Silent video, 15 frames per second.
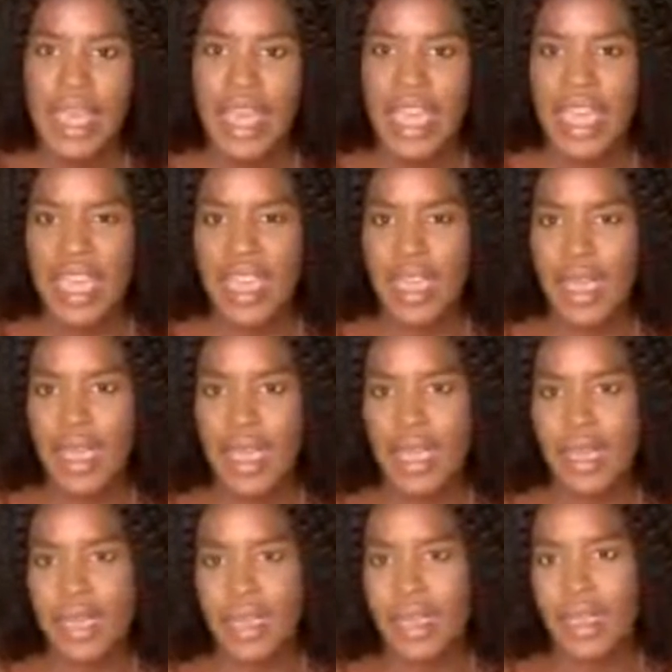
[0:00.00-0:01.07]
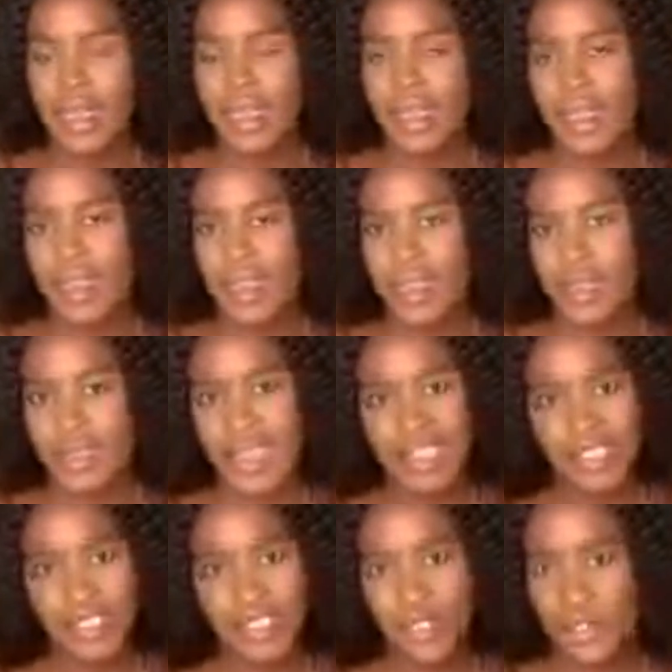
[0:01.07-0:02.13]
That's
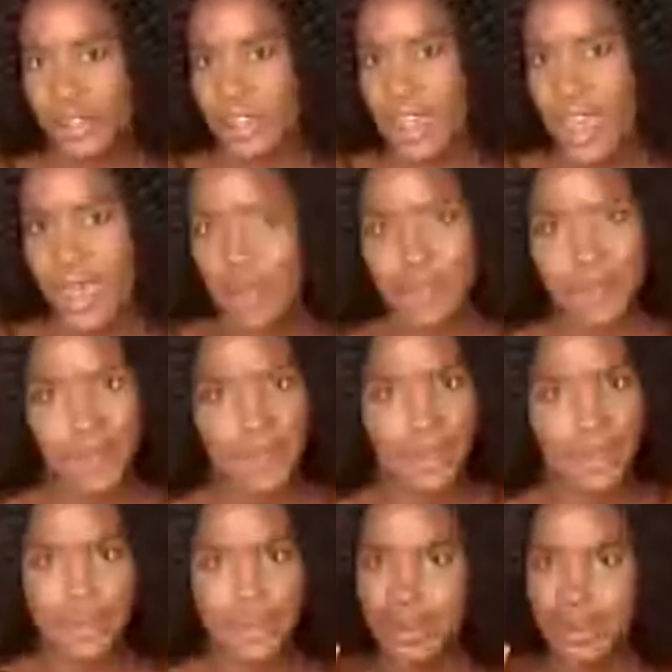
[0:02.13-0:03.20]
just gonna happen